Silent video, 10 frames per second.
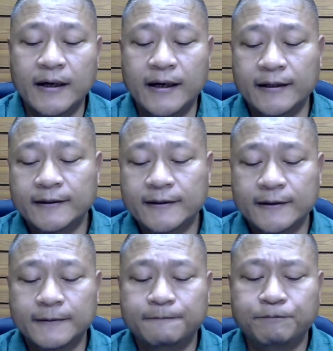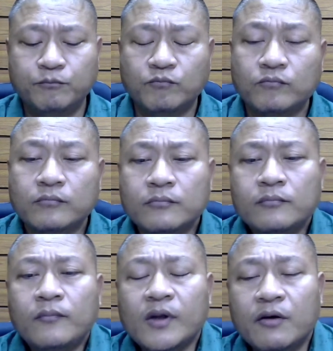And
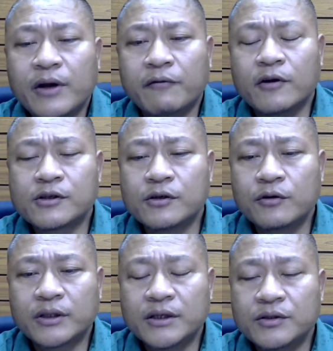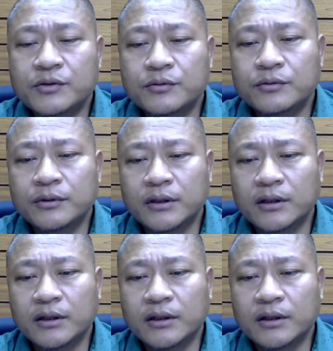we have also looked into